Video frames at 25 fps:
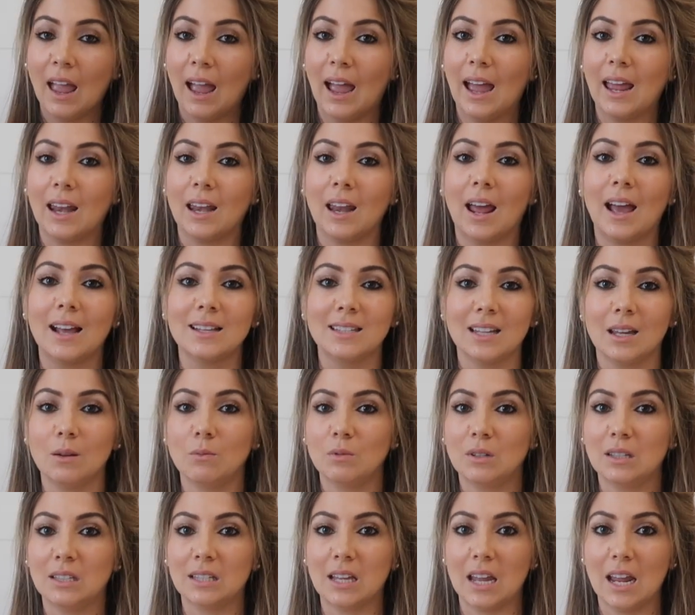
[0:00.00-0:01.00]
and as I
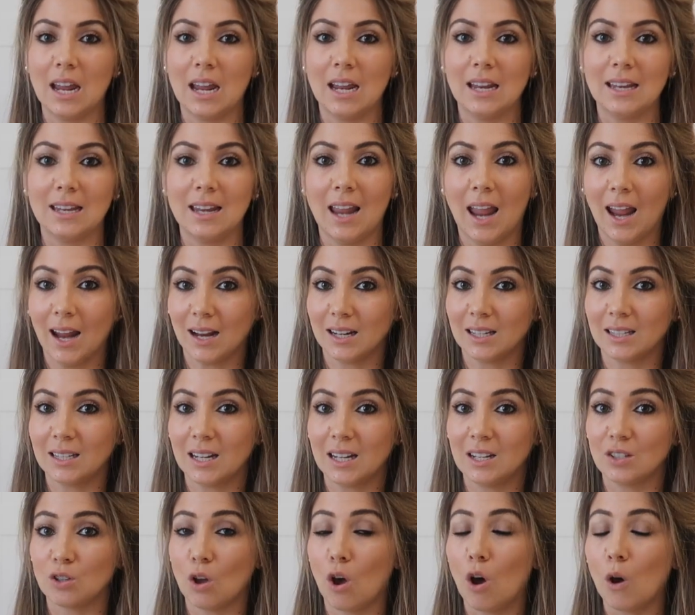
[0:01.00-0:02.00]
would say, Next
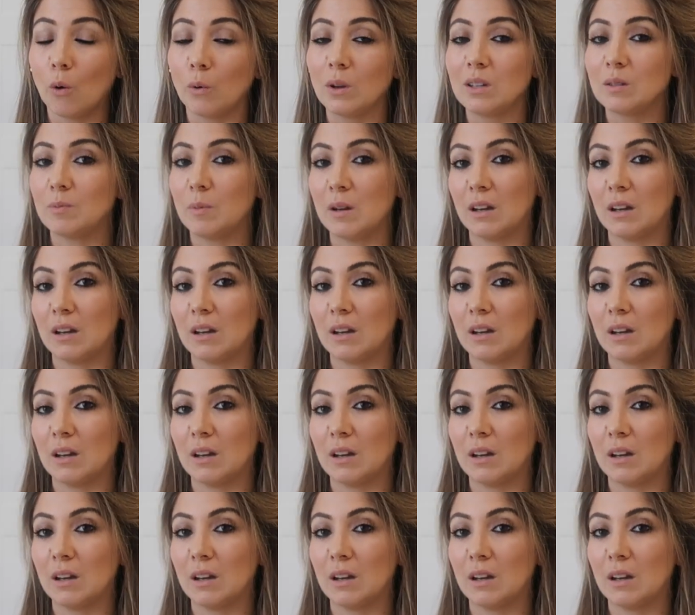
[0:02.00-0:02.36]
has always